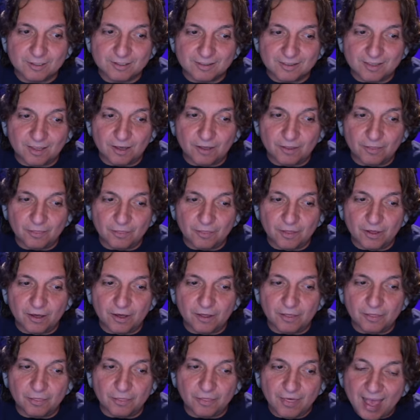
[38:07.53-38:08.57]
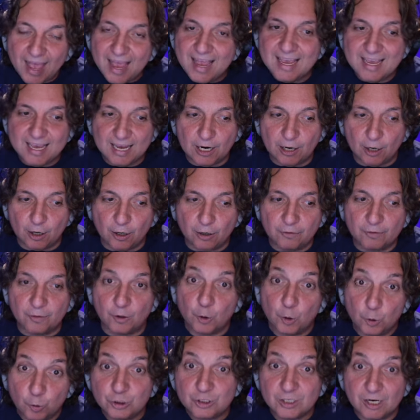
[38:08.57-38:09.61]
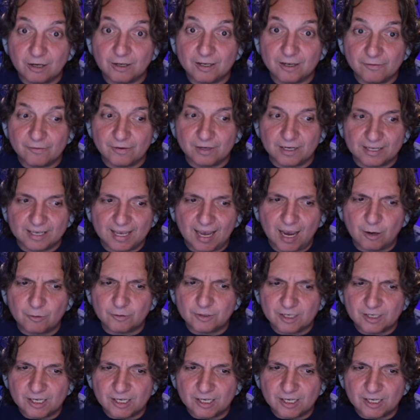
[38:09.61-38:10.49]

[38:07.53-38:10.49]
The, the they here, the who shall give an account,